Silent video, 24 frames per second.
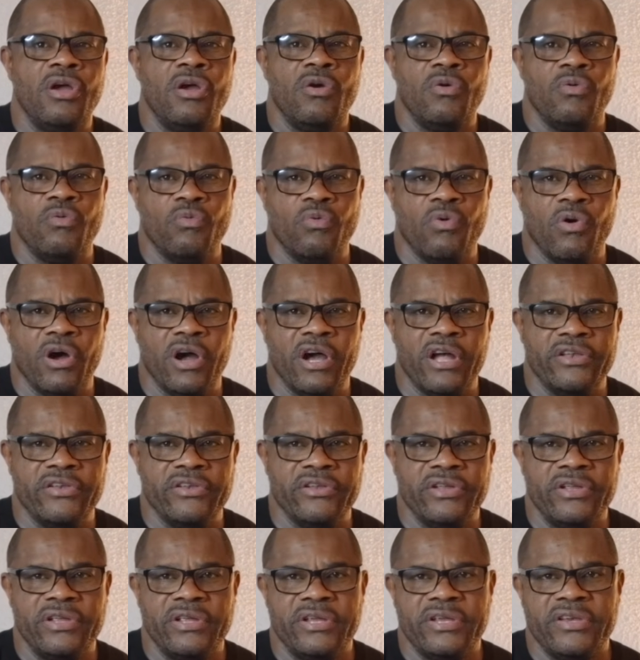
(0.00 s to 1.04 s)

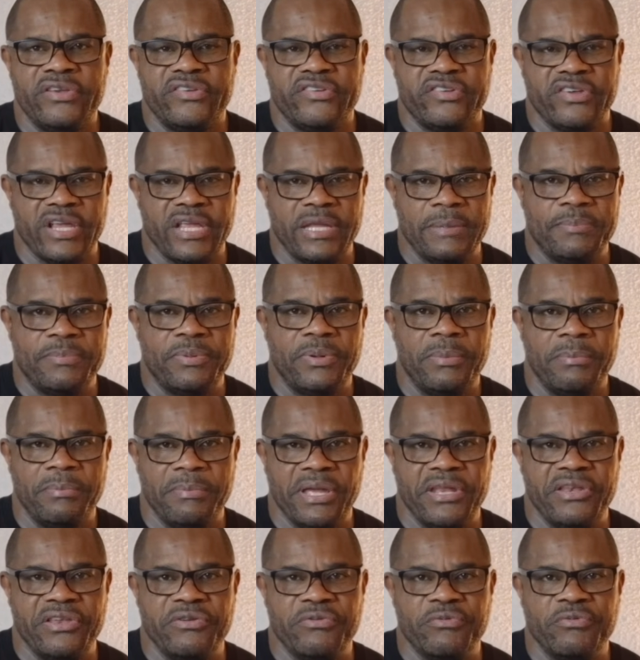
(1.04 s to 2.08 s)
One Shape,
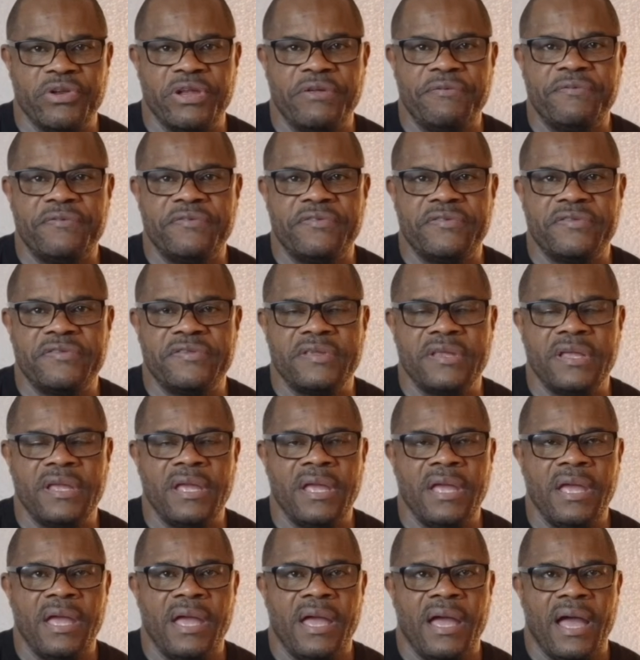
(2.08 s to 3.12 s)
Many Riffs,
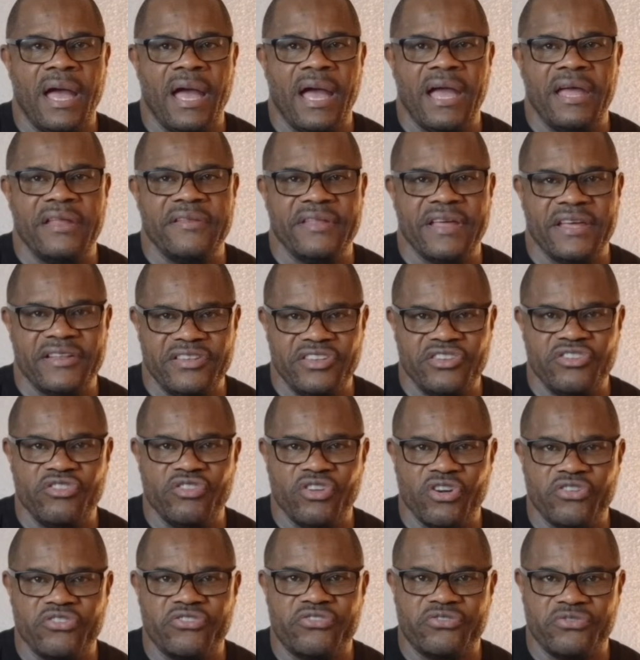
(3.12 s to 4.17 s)
and I did
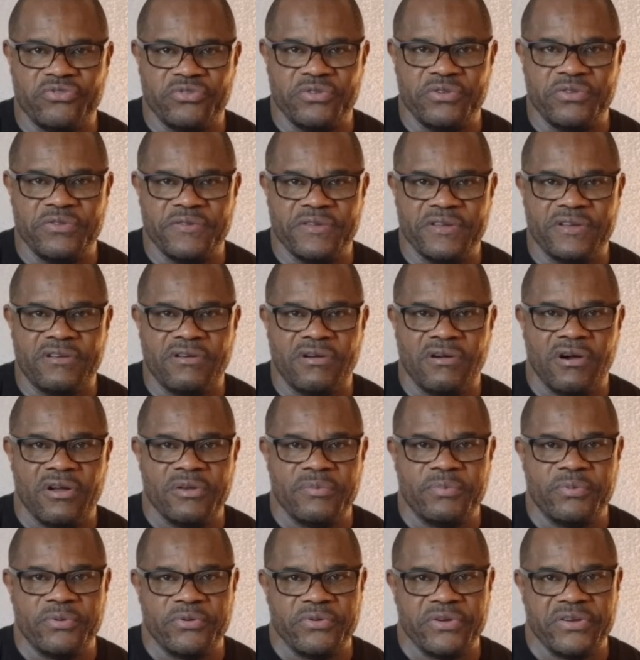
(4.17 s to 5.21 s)
not show you the
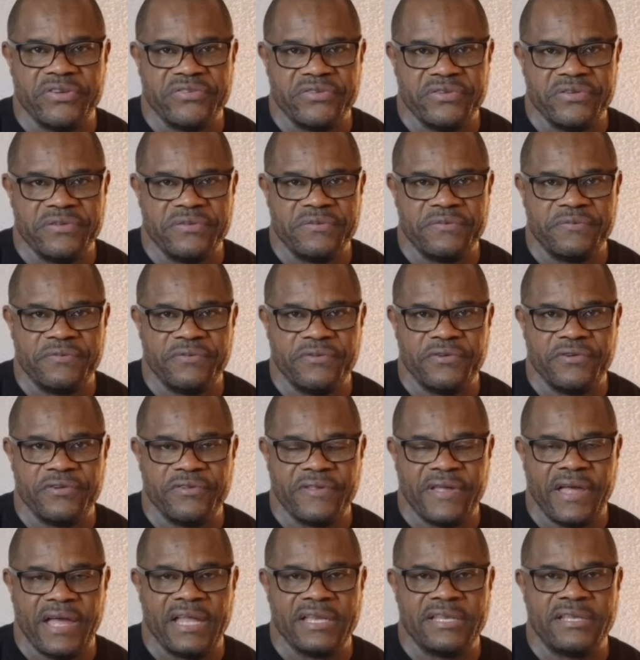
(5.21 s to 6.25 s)
chord progressions for
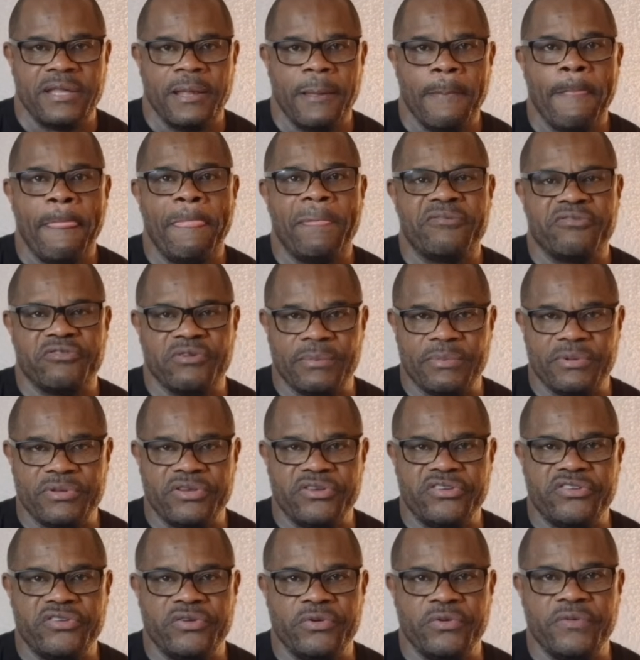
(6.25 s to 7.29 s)
that. So I'm going
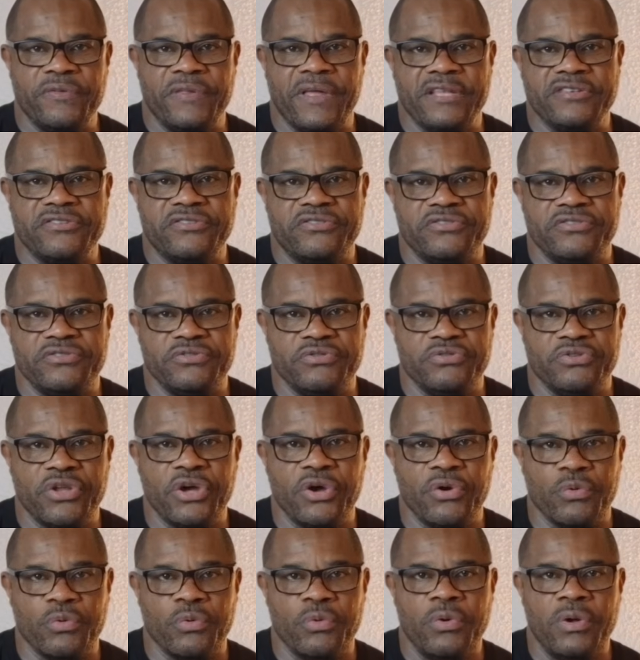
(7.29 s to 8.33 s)
to show that to you
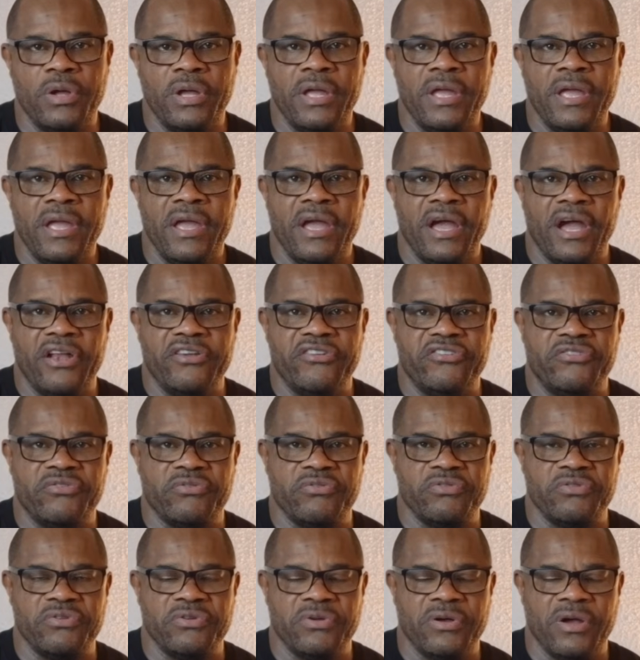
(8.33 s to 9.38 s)
now and
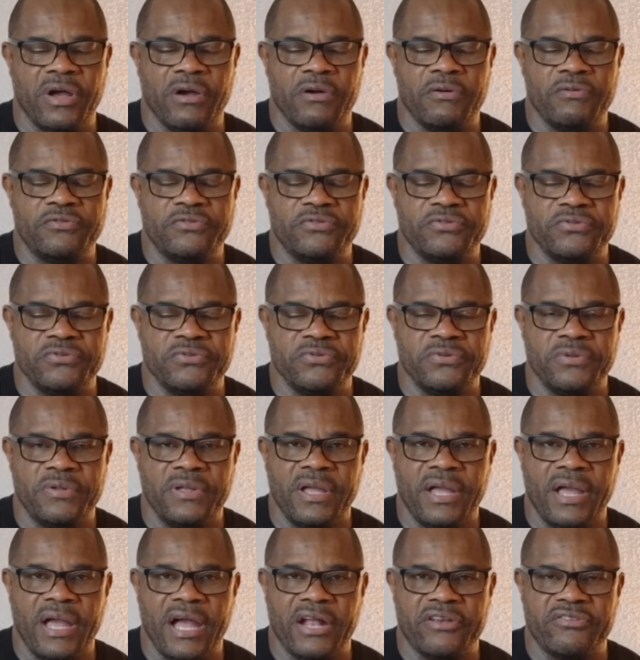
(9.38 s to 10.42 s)
show you how to
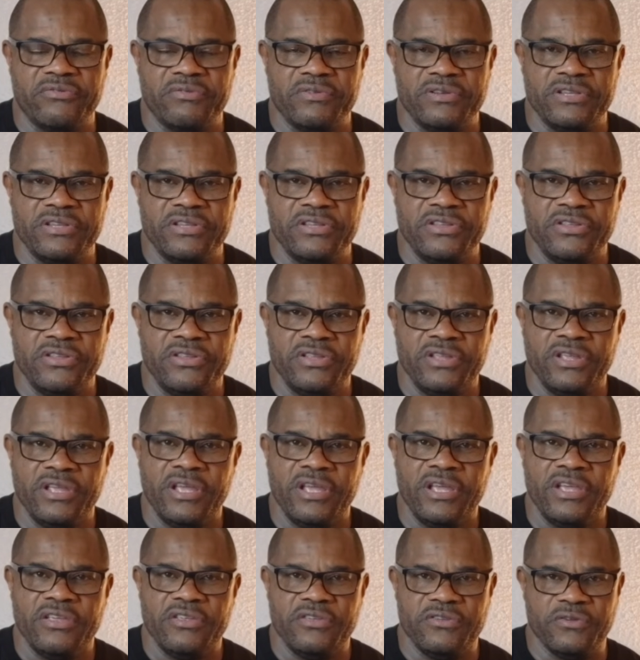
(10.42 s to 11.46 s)
actually
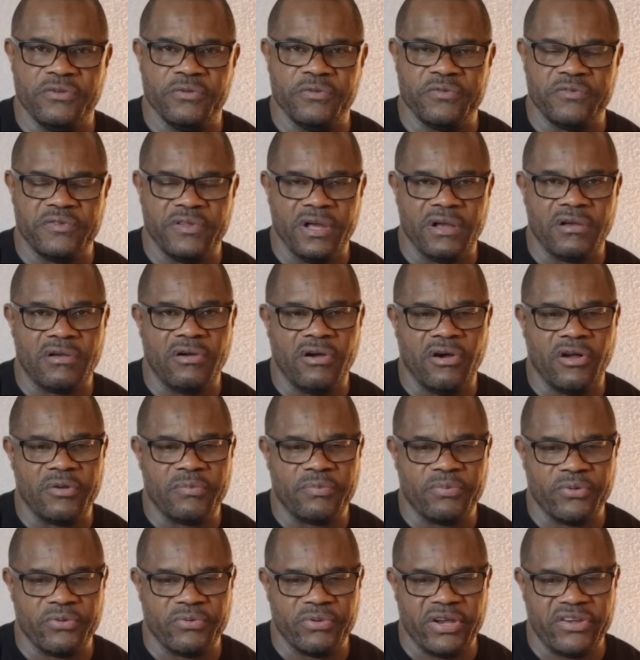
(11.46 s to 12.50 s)
use that chord
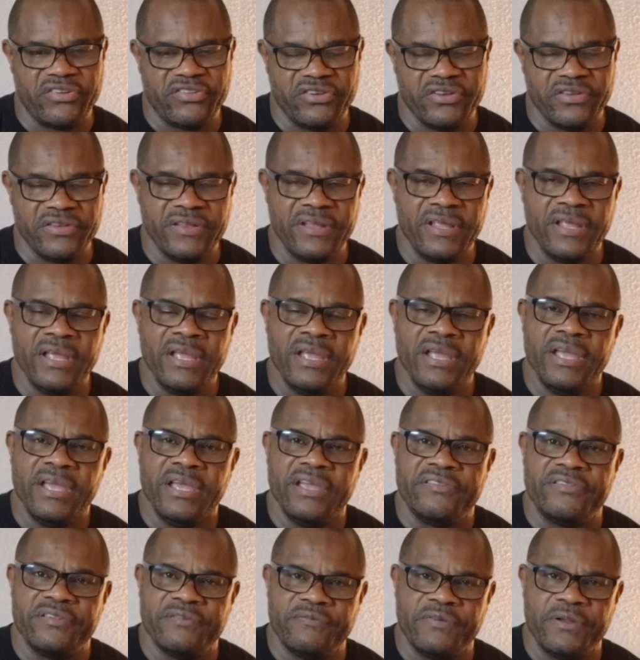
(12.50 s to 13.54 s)
progression.
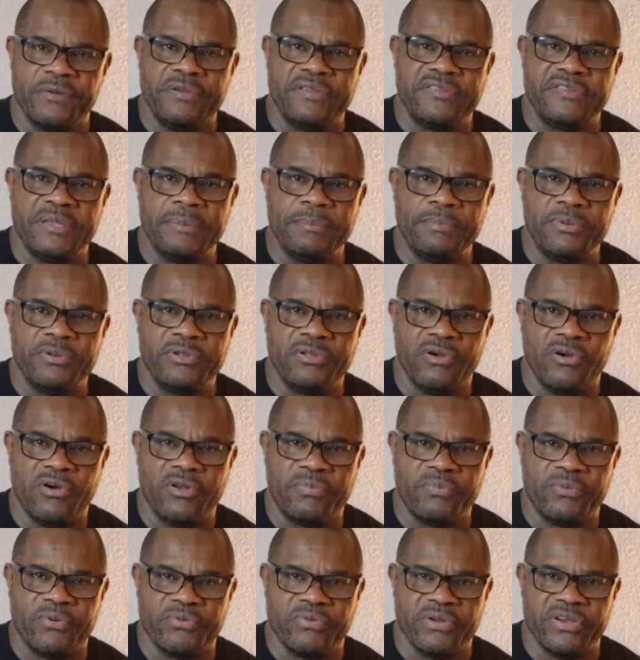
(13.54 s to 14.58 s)
It's a very simple
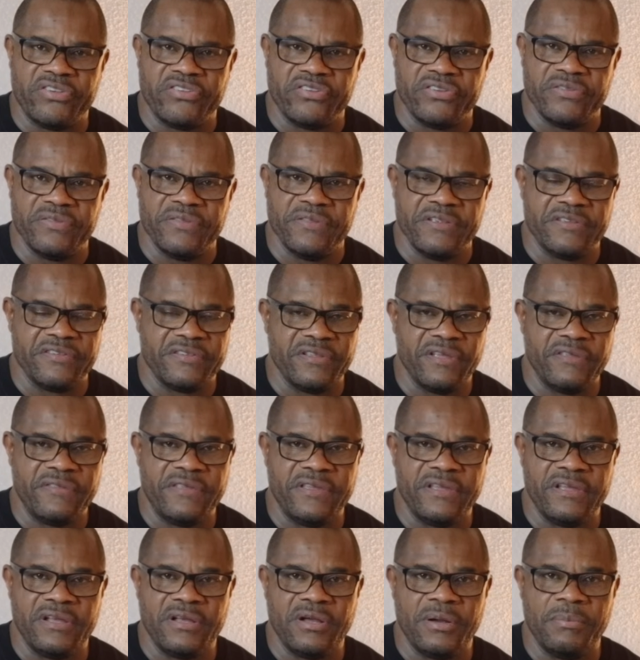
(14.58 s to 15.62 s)
chord progression. There's
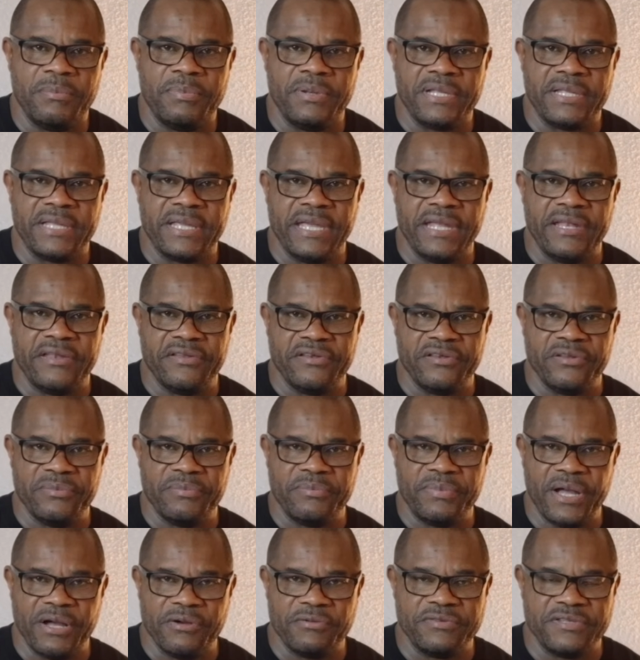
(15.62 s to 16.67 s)
nothing complicated
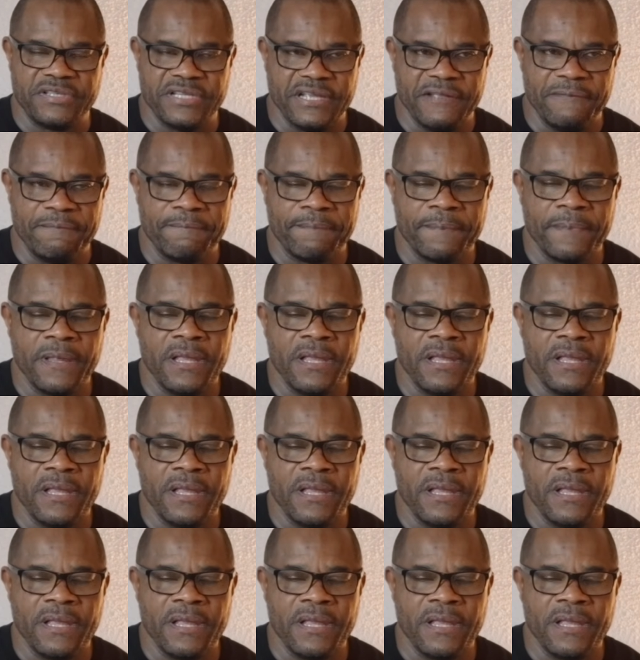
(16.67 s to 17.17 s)
about it.